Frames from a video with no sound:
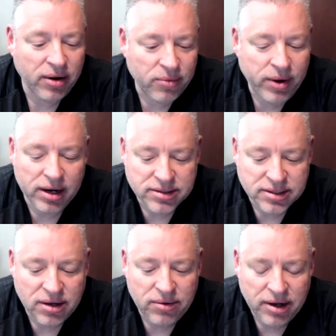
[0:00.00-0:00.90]
are
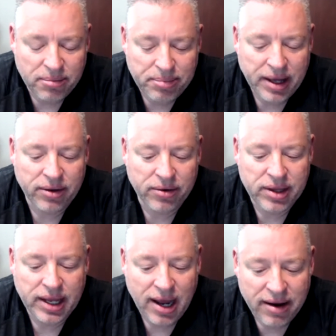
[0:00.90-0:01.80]
so compelled
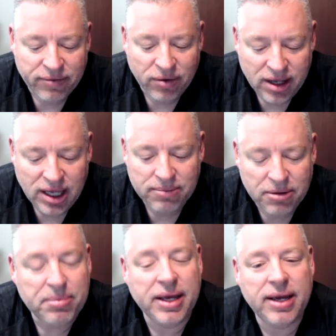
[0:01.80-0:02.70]
that every human
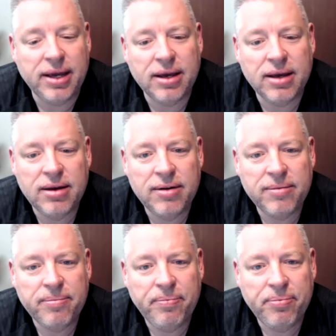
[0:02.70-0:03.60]
being
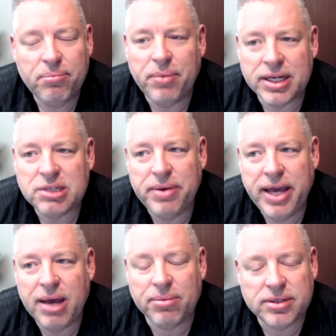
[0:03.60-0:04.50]
must be
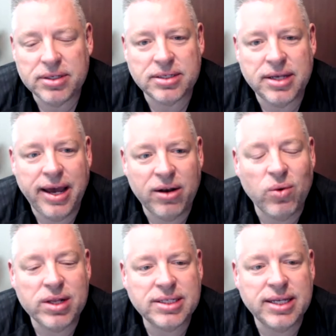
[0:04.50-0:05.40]
able to say in
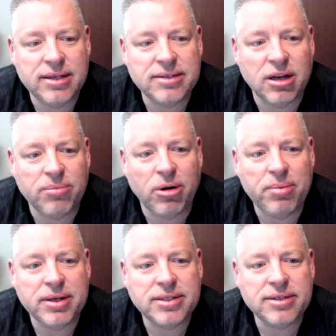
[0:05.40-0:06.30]
one sentence their
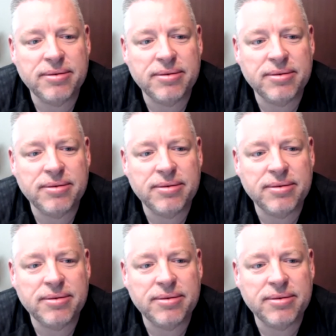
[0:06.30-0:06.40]
purpose.